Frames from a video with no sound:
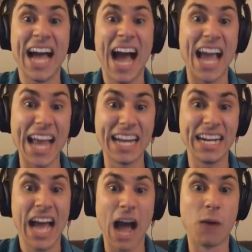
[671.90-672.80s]
I hate it.
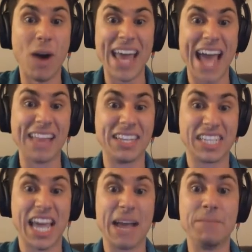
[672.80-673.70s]
I want to end this
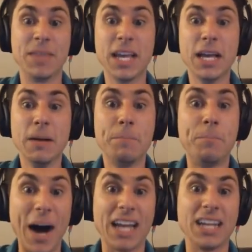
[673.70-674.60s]
game.
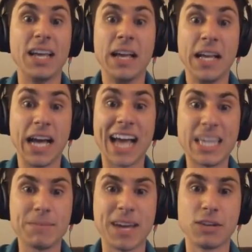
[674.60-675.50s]
But I
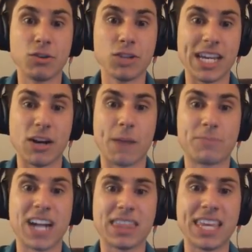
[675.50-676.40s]
keep getting rudely
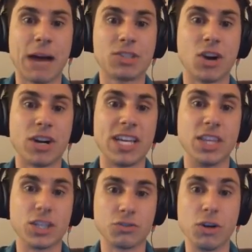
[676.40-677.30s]
interrupted. I think I was already in
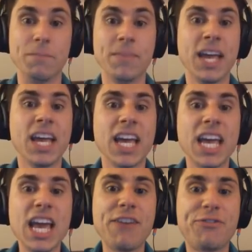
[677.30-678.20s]
this room
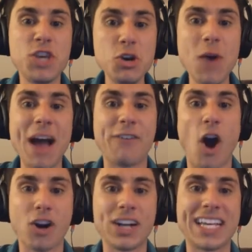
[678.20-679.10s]
if you have
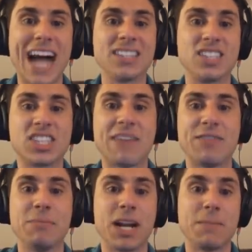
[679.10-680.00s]
already gotten
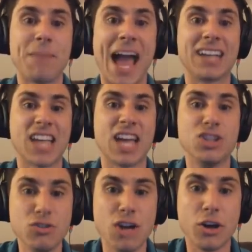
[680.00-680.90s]
seven money bags and
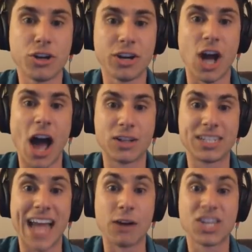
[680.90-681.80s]
you know you're in a
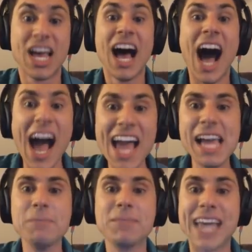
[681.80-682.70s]
haunted house, I
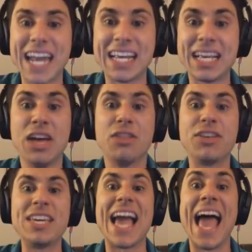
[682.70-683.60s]
am getting
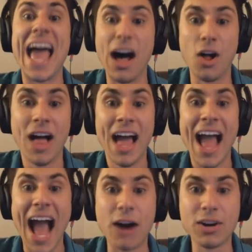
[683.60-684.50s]
the hell
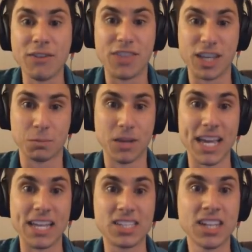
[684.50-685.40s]
out of this
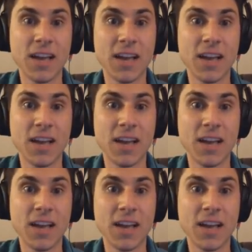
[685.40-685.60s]
place.